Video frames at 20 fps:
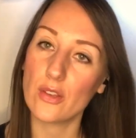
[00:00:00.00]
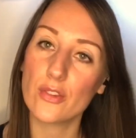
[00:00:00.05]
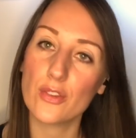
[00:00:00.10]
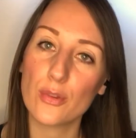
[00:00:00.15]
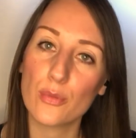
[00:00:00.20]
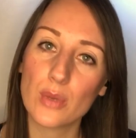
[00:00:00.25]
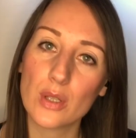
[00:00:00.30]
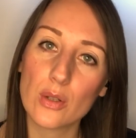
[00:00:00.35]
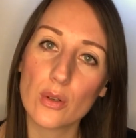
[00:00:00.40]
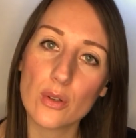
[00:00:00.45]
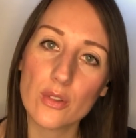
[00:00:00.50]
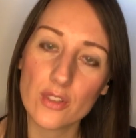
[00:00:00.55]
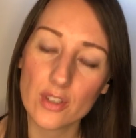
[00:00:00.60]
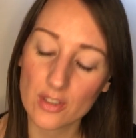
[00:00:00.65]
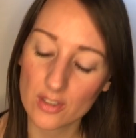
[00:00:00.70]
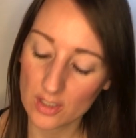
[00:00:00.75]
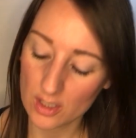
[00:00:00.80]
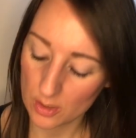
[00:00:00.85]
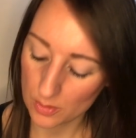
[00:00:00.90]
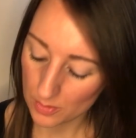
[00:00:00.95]
else have we got
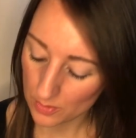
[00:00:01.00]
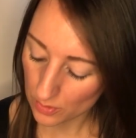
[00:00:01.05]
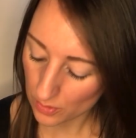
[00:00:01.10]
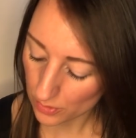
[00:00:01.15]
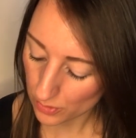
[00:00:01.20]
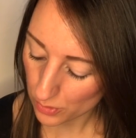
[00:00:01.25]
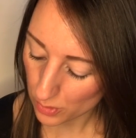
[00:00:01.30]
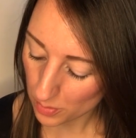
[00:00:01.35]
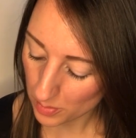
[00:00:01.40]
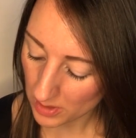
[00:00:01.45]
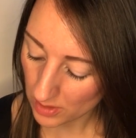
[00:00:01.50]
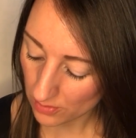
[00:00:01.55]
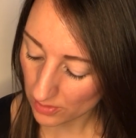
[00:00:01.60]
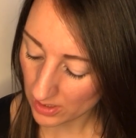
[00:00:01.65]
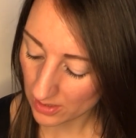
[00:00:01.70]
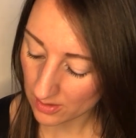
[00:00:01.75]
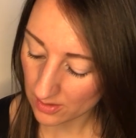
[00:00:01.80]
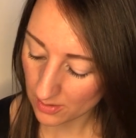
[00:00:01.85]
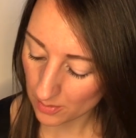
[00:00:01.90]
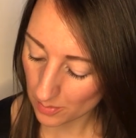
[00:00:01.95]
down here? We've got so many
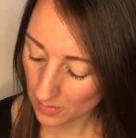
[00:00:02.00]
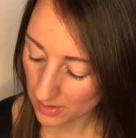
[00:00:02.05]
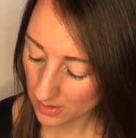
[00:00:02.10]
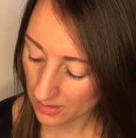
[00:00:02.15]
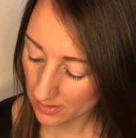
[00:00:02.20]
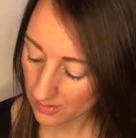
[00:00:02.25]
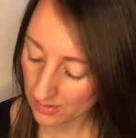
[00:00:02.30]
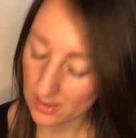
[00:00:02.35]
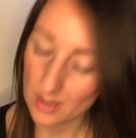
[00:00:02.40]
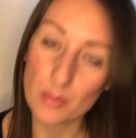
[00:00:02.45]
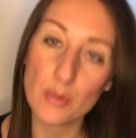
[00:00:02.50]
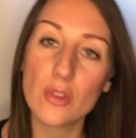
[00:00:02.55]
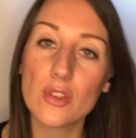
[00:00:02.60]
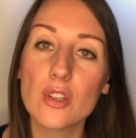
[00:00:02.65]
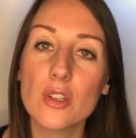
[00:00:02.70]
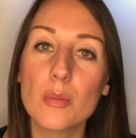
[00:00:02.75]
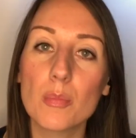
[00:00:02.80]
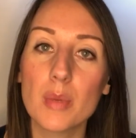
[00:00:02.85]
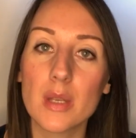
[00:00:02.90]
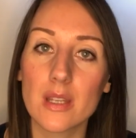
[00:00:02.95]
random things. I'm just
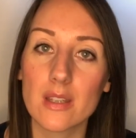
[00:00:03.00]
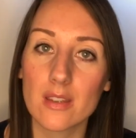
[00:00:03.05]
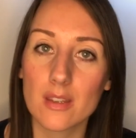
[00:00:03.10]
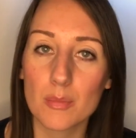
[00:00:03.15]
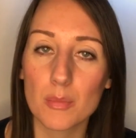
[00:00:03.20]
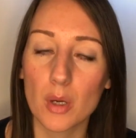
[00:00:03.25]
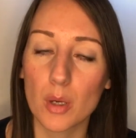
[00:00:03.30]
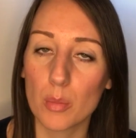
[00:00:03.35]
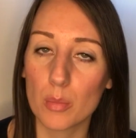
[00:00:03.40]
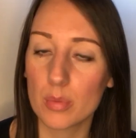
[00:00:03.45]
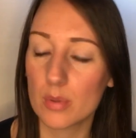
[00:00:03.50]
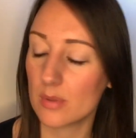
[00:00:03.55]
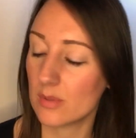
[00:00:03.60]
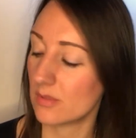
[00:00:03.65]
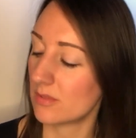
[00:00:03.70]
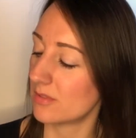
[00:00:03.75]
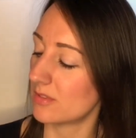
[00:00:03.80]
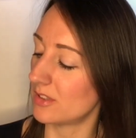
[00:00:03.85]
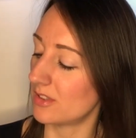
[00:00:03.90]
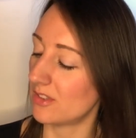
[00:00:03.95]
going to pick them up
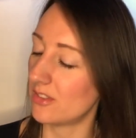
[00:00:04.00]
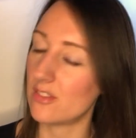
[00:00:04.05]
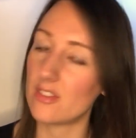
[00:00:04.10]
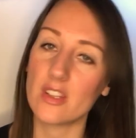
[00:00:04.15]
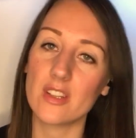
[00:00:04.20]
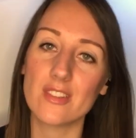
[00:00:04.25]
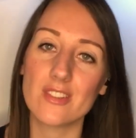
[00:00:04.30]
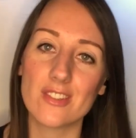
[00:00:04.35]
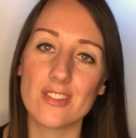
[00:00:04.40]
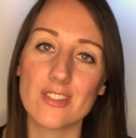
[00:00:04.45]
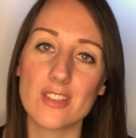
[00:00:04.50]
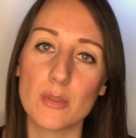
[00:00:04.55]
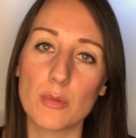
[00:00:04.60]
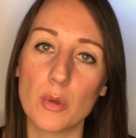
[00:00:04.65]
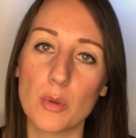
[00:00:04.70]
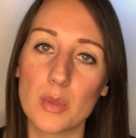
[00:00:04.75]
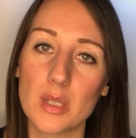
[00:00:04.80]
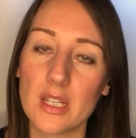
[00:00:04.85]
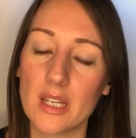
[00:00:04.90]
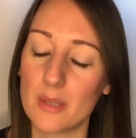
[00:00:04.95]
and just see
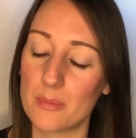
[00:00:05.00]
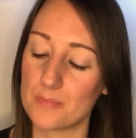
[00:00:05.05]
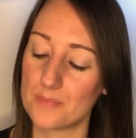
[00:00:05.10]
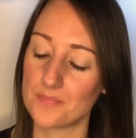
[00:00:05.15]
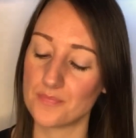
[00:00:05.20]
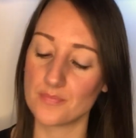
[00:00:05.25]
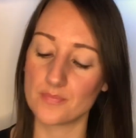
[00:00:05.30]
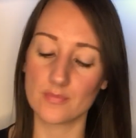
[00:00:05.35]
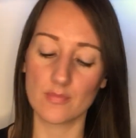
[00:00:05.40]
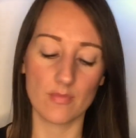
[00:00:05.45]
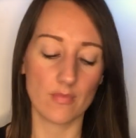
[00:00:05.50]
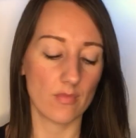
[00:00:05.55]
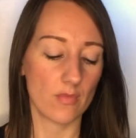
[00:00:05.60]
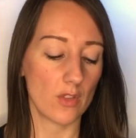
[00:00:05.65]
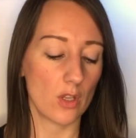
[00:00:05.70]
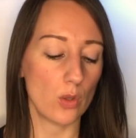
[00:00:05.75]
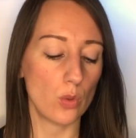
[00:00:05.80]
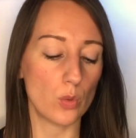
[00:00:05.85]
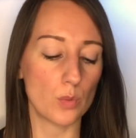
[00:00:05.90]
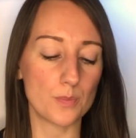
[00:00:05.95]
what we get.
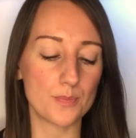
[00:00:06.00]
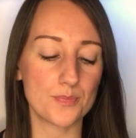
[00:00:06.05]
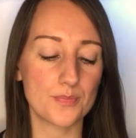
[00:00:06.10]
Oh.